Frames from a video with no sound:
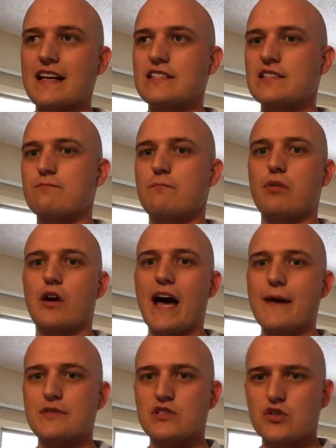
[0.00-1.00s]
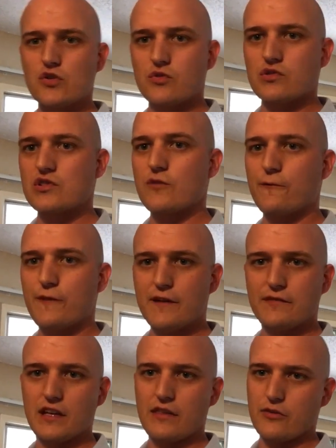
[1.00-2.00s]
that's perhaps
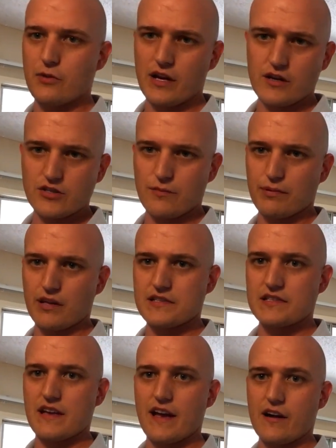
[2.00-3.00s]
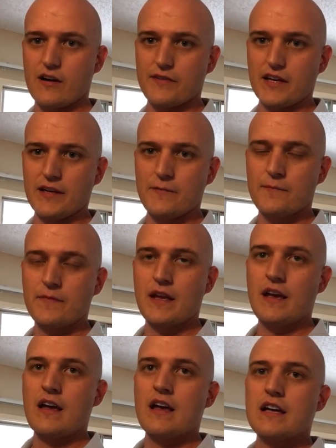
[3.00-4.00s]
$250, $300 plus ARV.
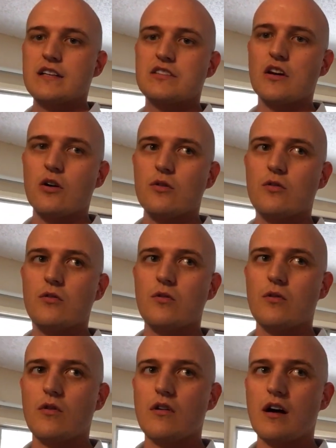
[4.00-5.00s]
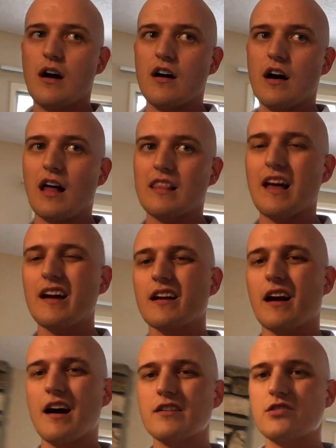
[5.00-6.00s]
So a lot
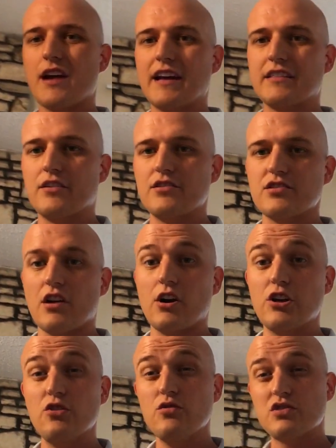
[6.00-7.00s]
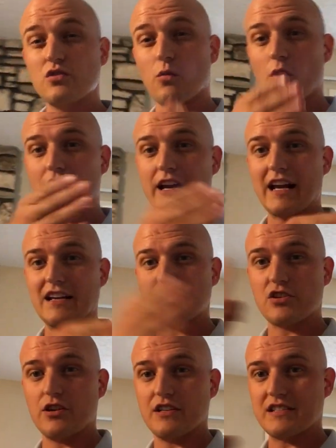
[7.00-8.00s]
of contractors are used to working at
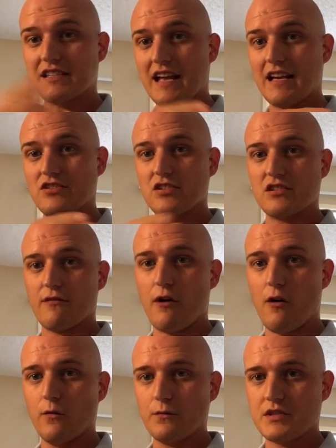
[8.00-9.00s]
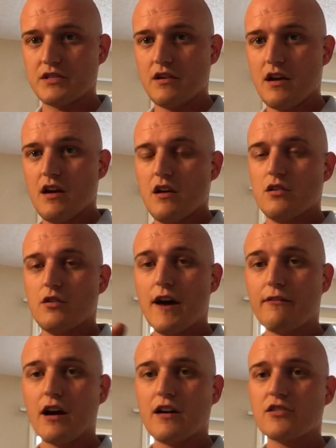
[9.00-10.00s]
certain stages of homes. You
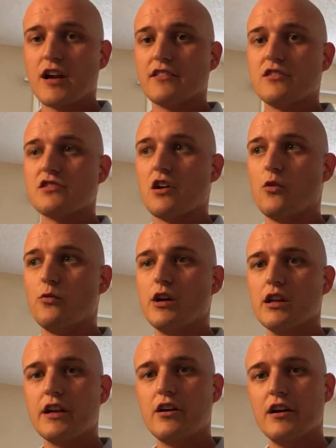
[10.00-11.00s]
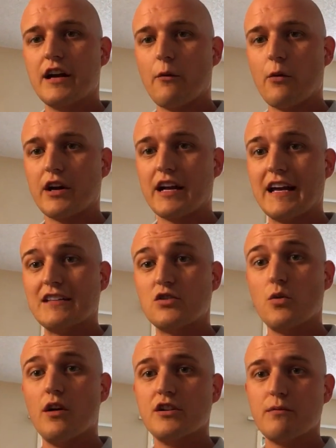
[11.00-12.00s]
have contractors that are really good at working at
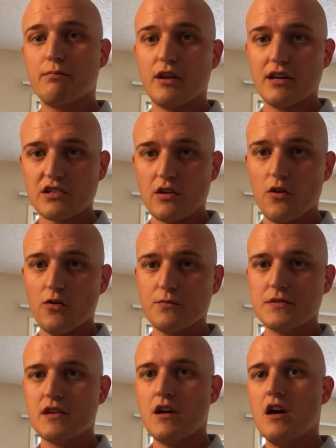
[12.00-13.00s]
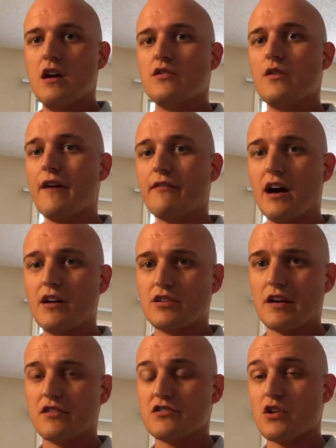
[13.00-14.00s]
200 plus homes. You have
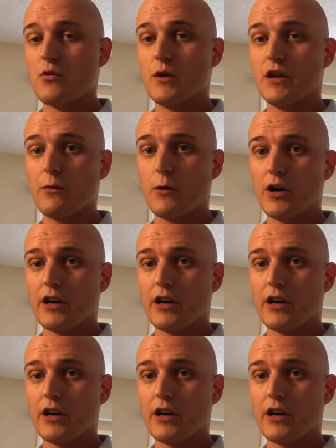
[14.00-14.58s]
contractors that are really